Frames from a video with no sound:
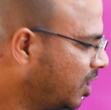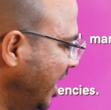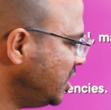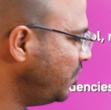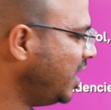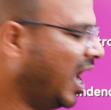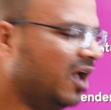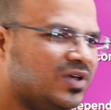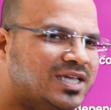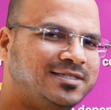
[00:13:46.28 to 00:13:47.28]
Next we
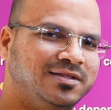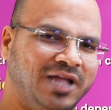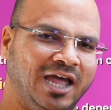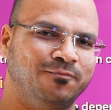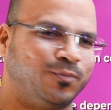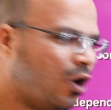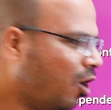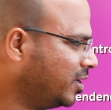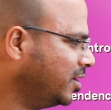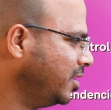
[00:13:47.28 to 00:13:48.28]
have is dev
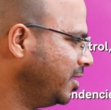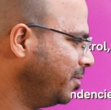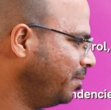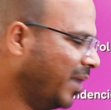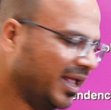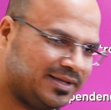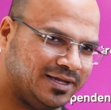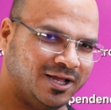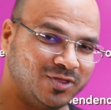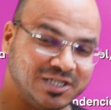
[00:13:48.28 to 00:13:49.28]
prod
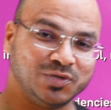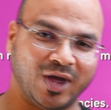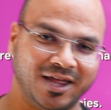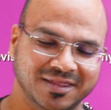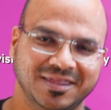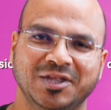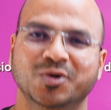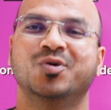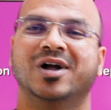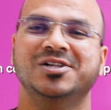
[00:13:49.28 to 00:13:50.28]
parity. Now this is where the
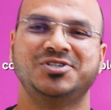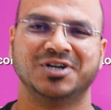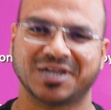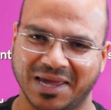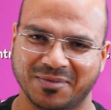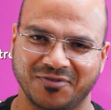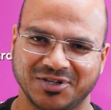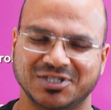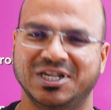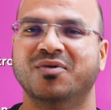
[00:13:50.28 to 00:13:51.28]
new culture came up,
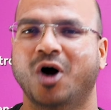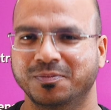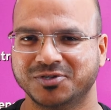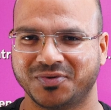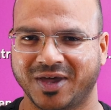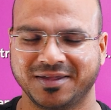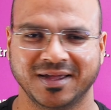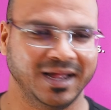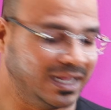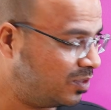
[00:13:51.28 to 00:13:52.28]
which is DevOps, right?
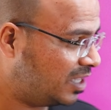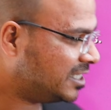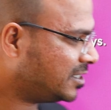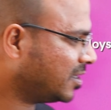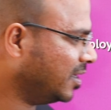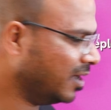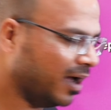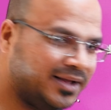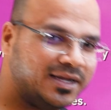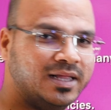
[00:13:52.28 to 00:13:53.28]
Now this
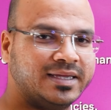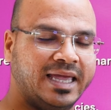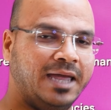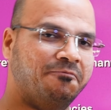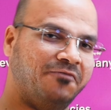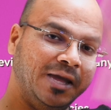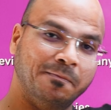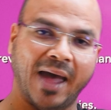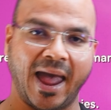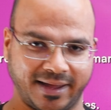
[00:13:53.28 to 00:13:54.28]
article came way
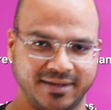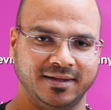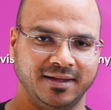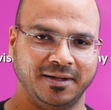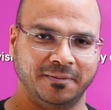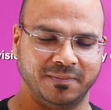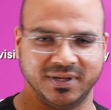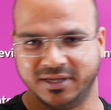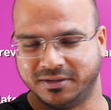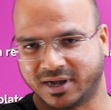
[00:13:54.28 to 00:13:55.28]
back,
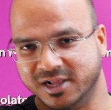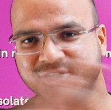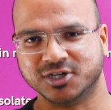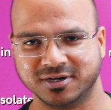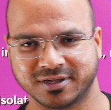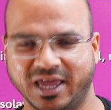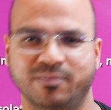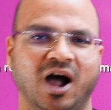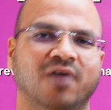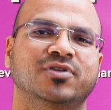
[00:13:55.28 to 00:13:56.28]
but the culture
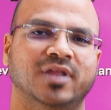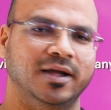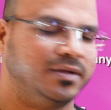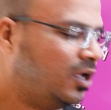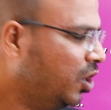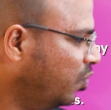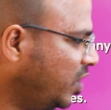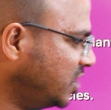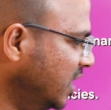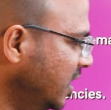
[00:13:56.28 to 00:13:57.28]
came after that,
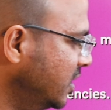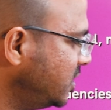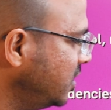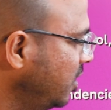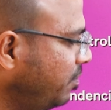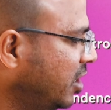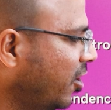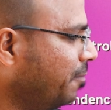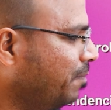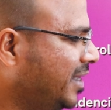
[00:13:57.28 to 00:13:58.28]
which is keep the
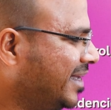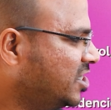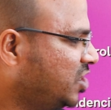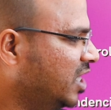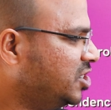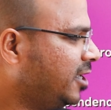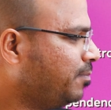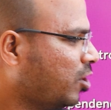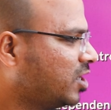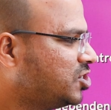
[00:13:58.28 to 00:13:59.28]
development,
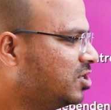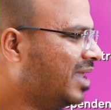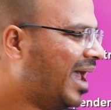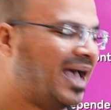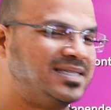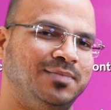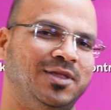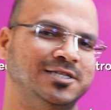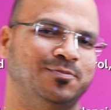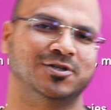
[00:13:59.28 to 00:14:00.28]
staging, production as
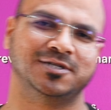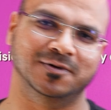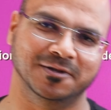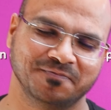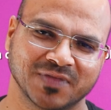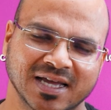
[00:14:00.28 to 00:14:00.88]
similar as possible.